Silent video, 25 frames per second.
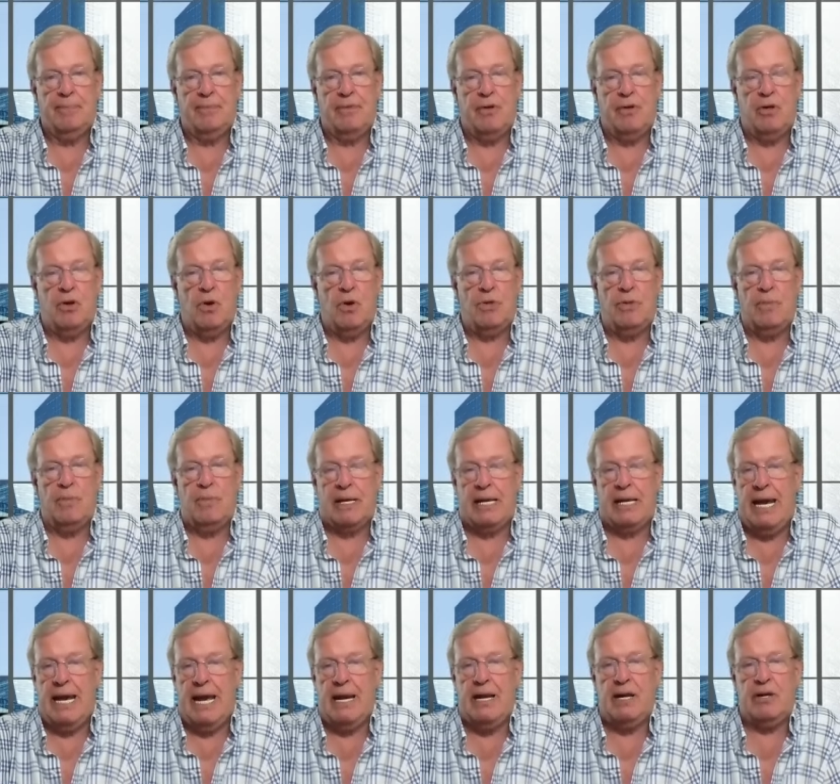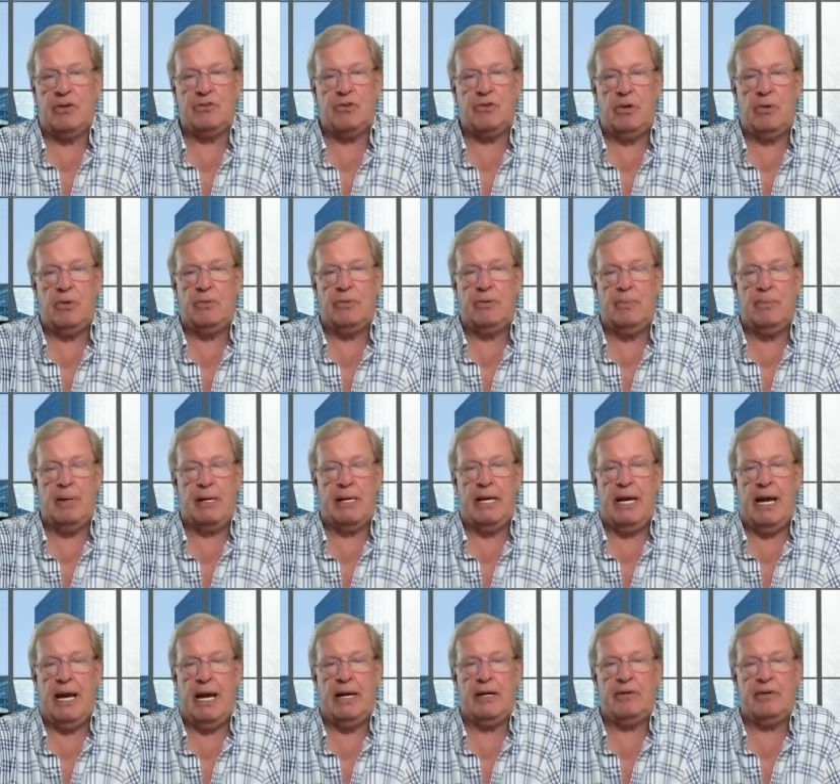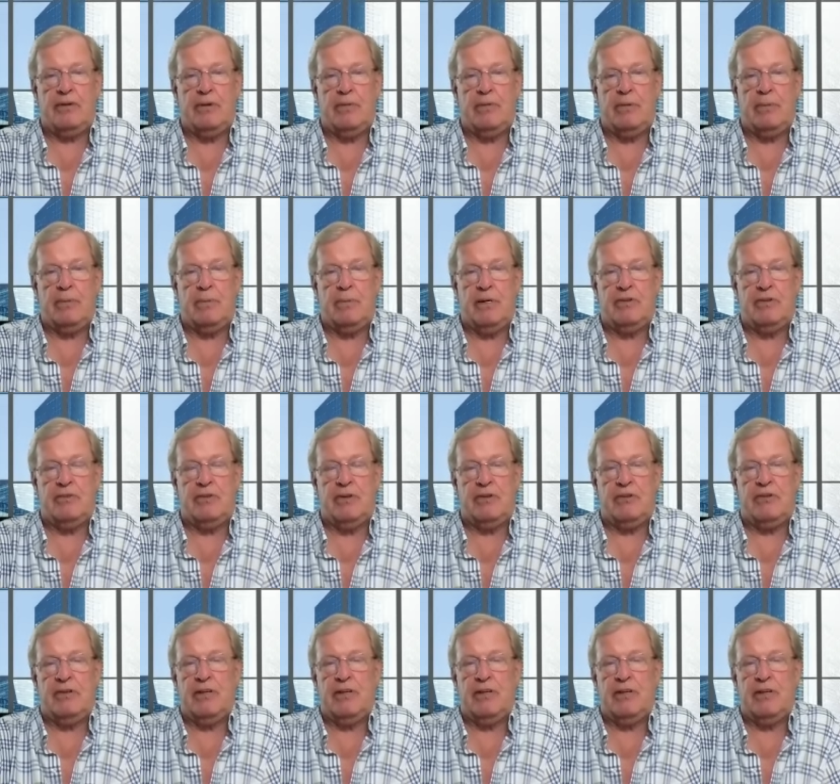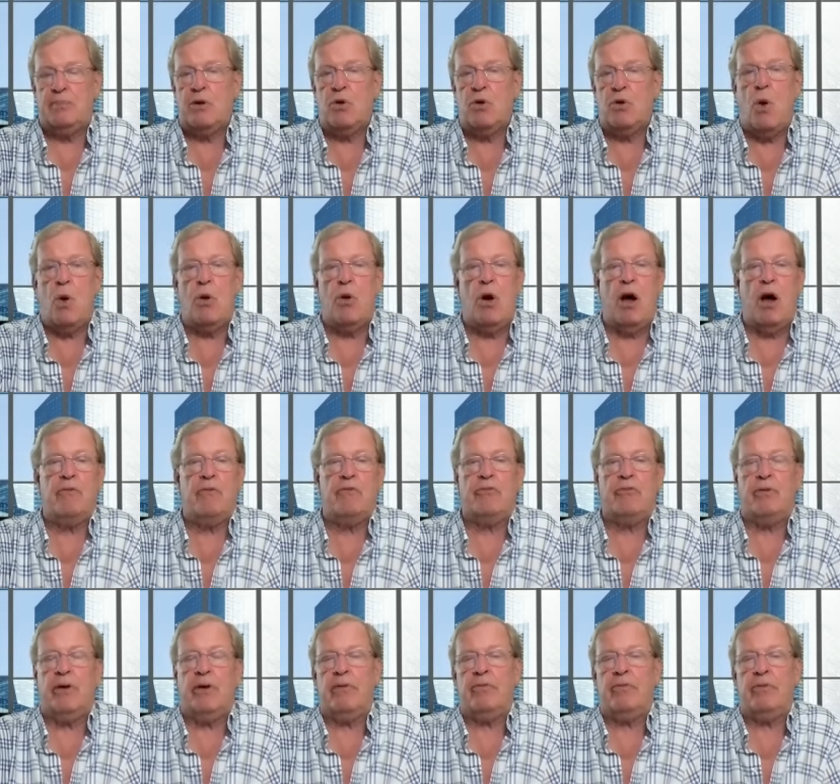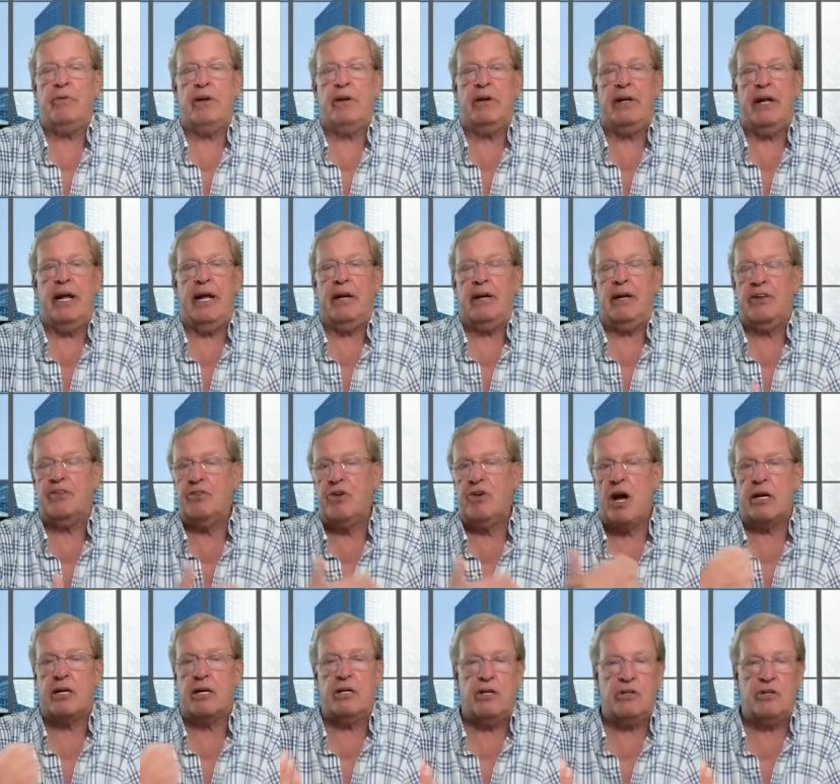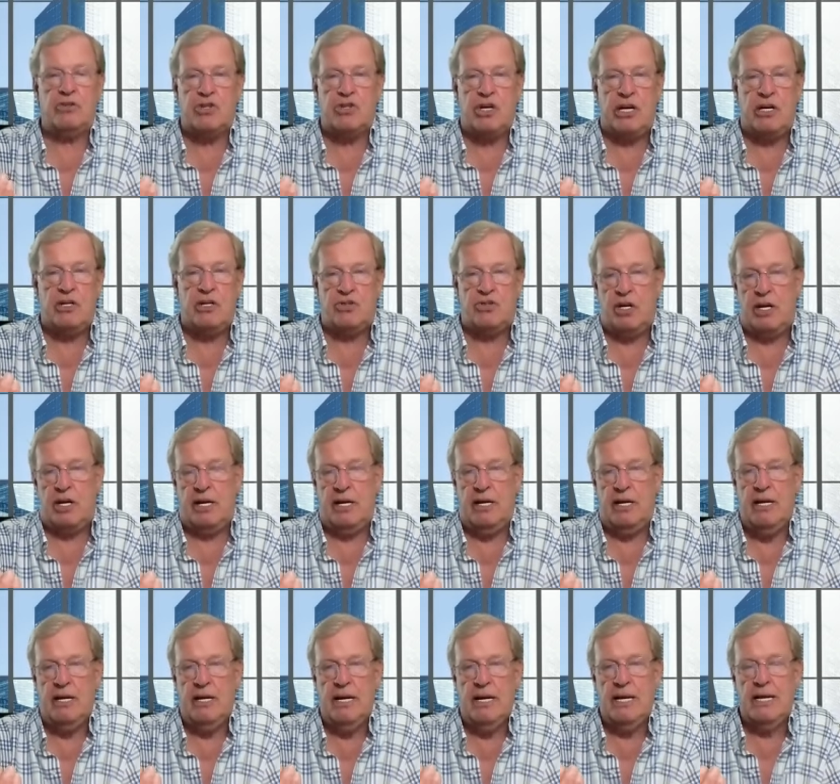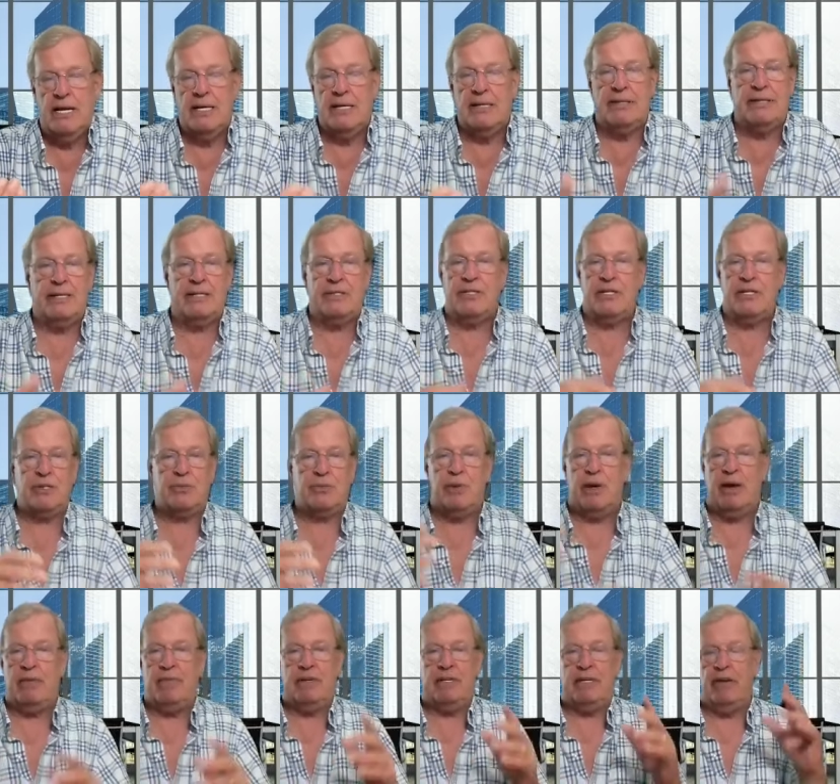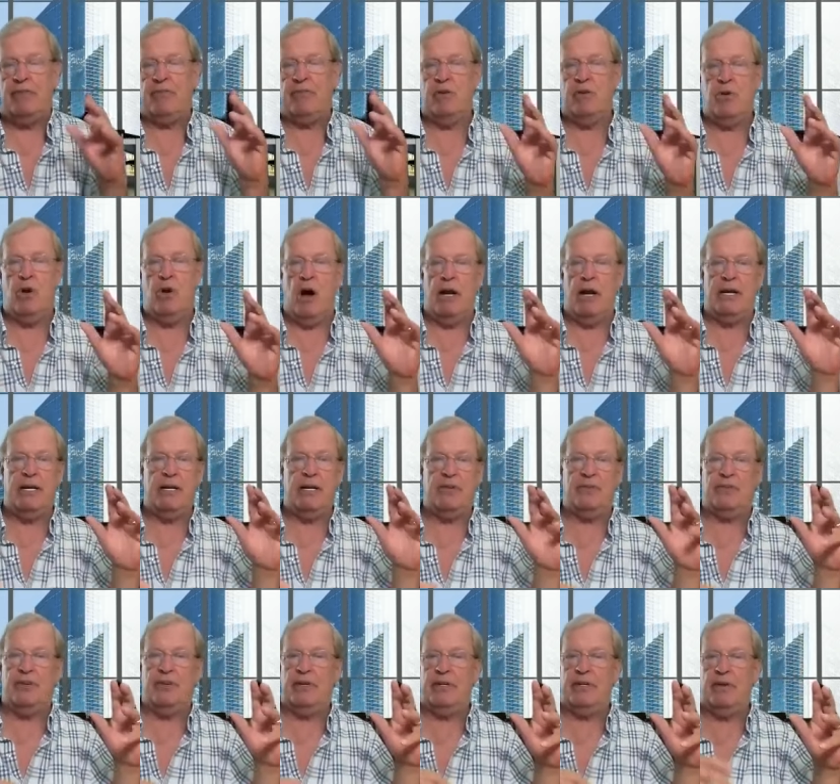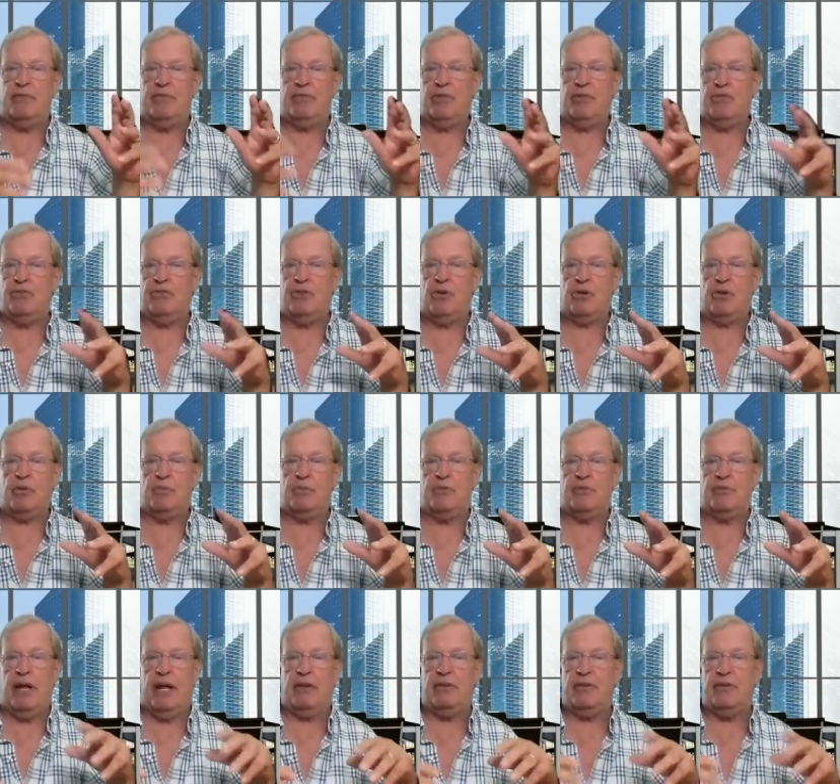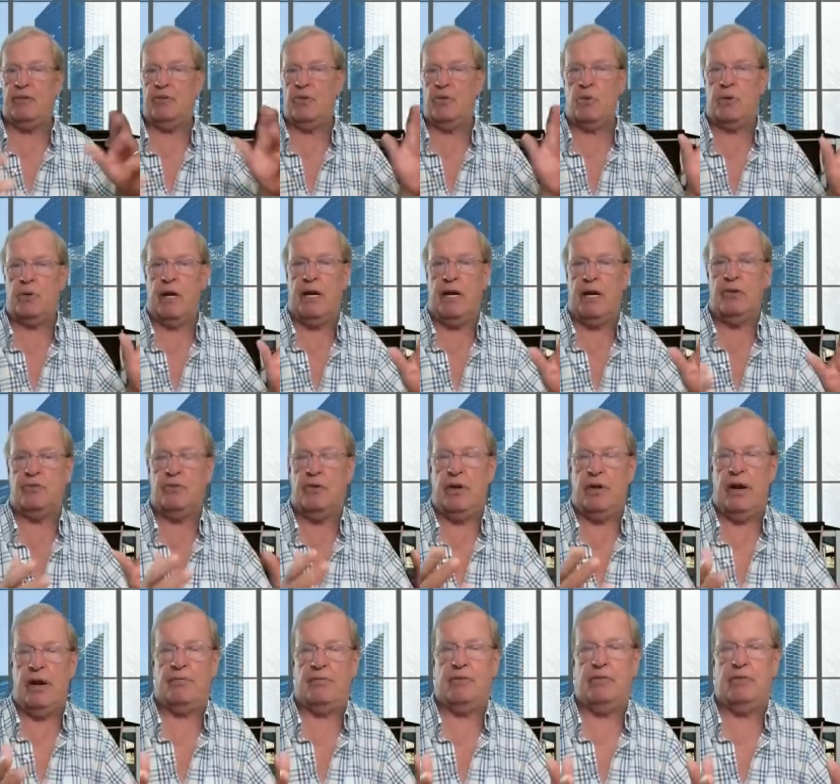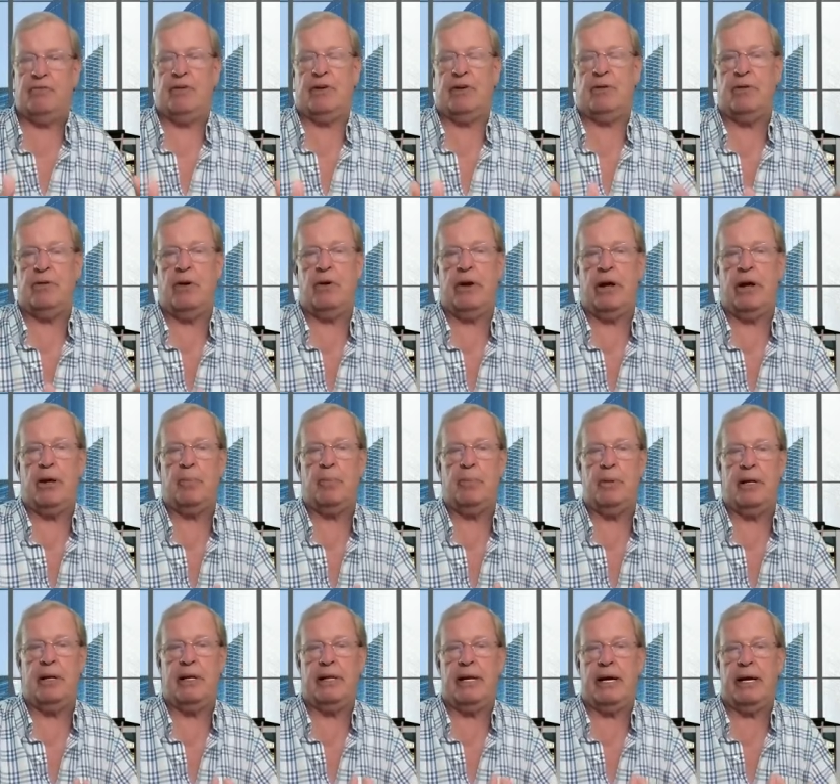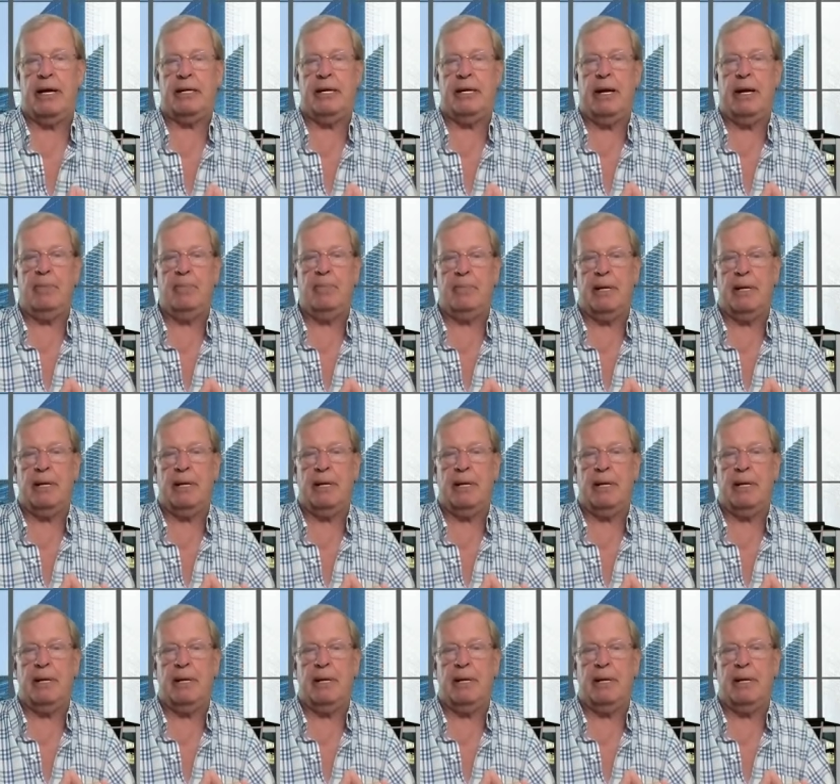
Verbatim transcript: You know, the mechanics are the mechanics of the business. It's been going on forever and a day, and it's not going to change any. It's just we have a different audience and different circumstances. Okay, so you have to figure out how to play that game.